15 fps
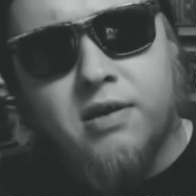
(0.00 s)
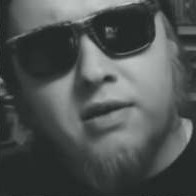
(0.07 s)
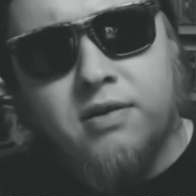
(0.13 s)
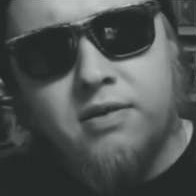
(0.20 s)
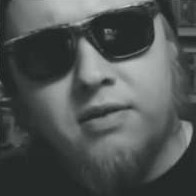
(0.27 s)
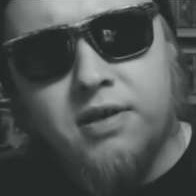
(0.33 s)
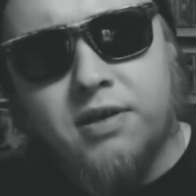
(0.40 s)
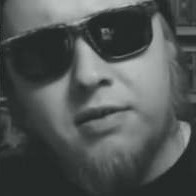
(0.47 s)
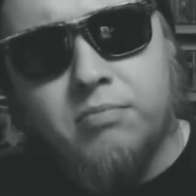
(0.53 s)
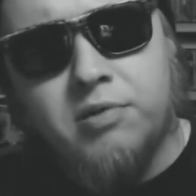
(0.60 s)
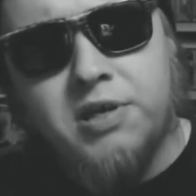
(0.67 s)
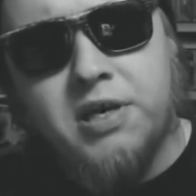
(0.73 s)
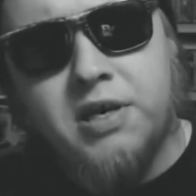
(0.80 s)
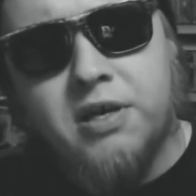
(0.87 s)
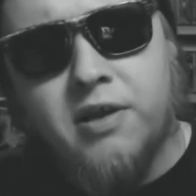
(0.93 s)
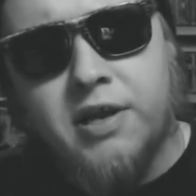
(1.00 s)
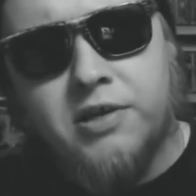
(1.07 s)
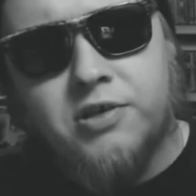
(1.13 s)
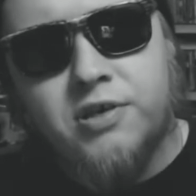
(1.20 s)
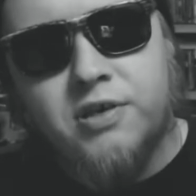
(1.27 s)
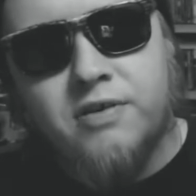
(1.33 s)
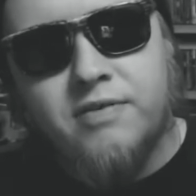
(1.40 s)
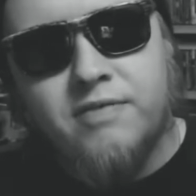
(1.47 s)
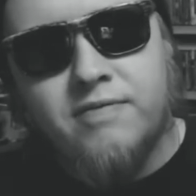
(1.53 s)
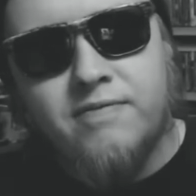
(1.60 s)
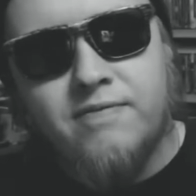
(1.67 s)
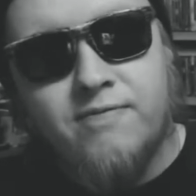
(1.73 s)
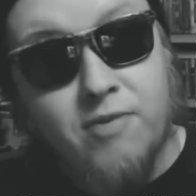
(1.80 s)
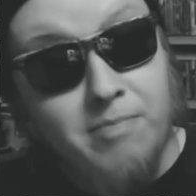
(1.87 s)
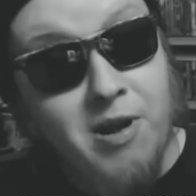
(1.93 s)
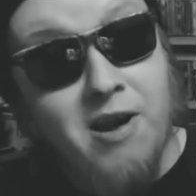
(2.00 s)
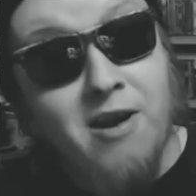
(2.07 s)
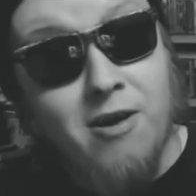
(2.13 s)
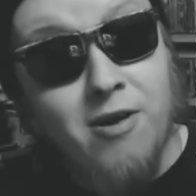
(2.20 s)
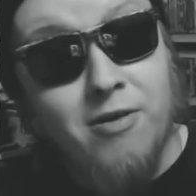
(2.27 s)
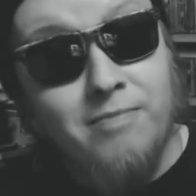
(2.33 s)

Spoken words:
the complete collection from Arrow.